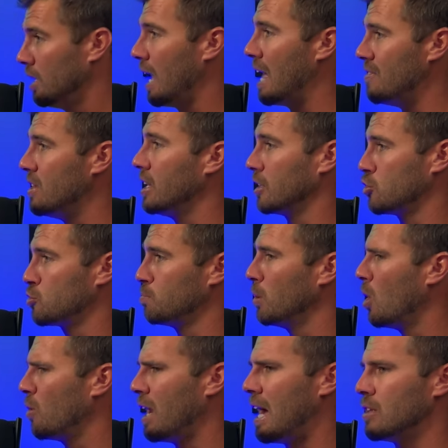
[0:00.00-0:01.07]
and then
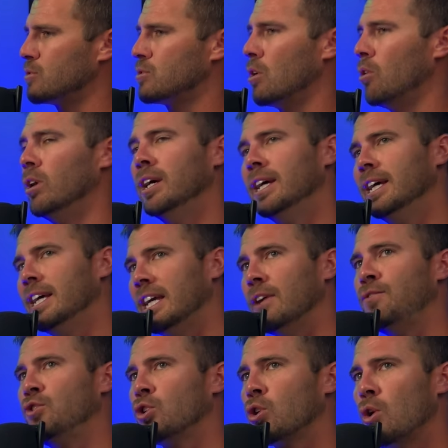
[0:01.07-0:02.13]
explode out. So
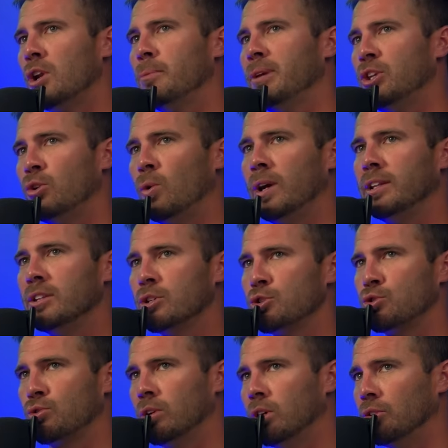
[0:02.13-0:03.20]
if you're going to be doing this
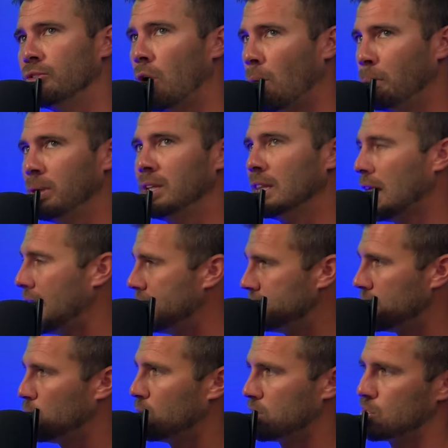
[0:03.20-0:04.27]
drill, don't be
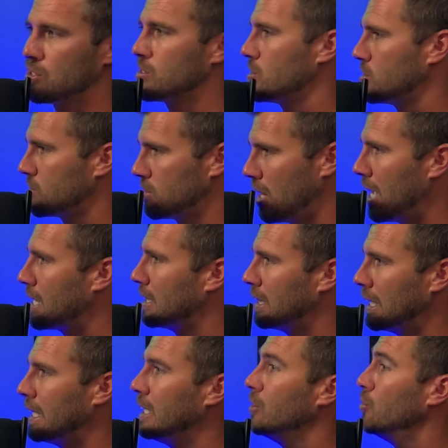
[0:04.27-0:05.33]
lazy with just a slight
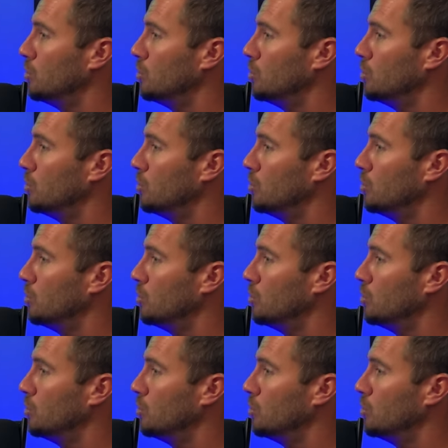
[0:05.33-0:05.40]
lean.